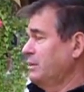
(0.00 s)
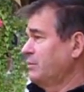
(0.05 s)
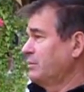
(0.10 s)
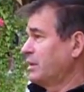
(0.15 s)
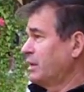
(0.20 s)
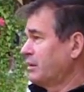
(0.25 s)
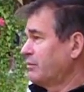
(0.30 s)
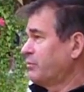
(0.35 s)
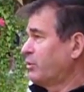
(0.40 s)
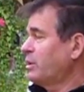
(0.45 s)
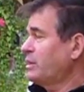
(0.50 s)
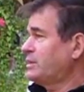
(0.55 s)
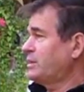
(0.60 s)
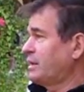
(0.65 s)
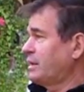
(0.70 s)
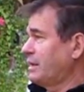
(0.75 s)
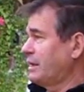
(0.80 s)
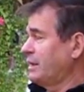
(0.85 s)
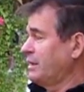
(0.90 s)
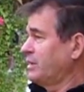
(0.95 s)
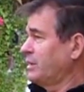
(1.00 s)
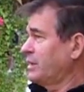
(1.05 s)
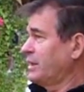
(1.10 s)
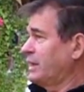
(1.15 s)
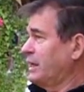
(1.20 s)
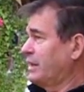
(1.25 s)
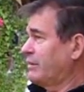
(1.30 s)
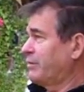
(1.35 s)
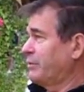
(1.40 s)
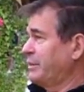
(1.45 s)
But unfortunately, looking
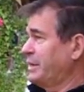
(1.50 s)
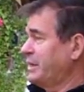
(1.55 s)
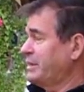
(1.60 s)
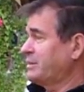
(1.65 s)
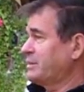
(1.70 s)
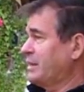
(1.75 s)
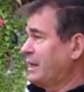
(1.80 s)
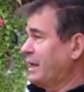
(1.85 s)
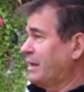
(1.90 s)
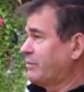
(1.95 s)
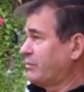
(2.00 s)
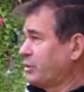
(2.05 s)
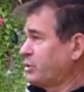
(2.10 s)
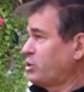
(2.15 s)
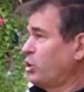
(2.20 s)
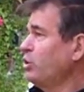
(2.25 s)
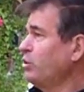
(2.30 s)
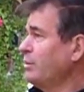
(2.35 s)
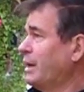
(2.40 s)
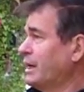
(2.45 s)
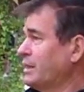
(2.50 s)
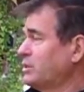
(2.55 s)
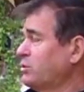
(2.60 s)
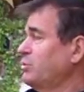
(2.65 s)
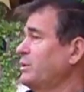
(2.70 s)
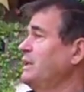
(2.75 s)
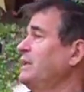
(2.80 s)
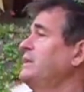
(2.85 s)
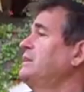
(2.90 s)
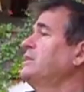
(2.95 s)
at it from their side, for two months,
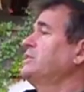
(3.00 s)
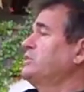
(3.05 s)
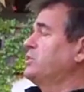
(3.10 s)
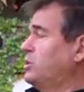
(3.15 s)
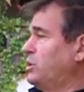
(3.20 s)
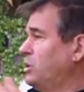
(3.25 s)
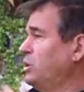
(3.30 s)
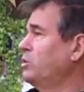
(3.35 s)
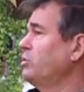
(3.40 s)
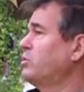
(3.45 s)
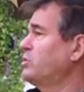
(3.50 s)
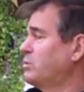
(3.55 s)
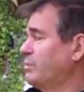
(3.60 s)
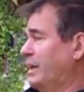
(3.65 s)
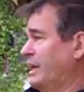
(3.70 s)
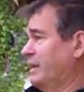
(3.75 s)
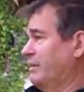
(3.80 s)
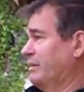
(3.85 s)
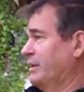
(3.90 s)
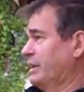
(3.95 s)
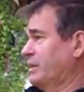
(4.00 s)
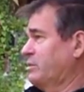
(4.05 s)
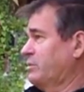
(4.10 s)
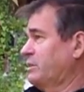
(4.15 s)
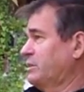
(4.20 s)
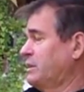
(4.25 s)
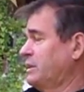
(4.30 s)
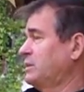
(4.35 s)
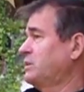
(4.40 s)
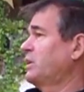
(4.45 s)
we need this huge amount of electricity.